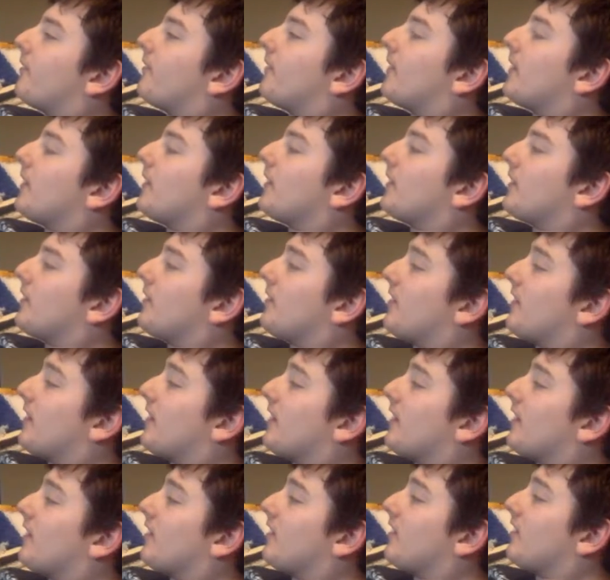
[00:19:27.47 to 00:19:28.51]
But it was a
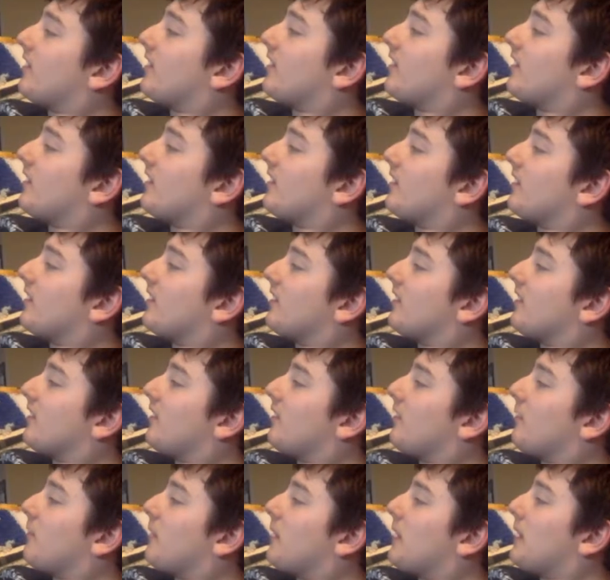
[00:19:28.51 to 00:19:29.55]
big group
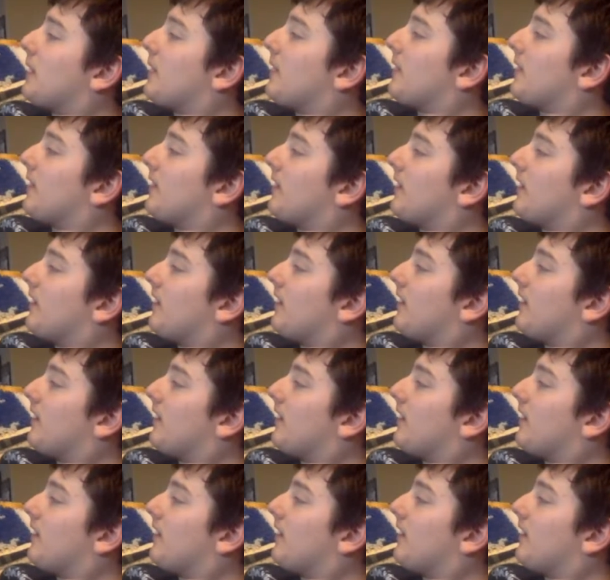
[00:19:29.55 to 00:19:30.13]
of people.